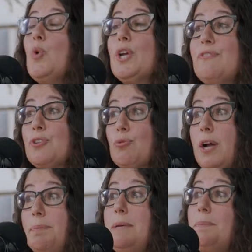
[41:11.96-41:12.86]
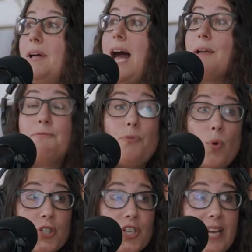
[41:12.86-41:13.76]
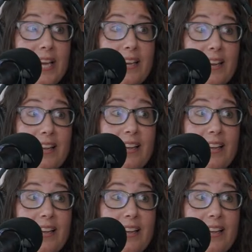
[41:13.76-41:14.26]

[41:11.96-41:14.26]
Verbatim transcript: working for the wrong people. I'm fortunate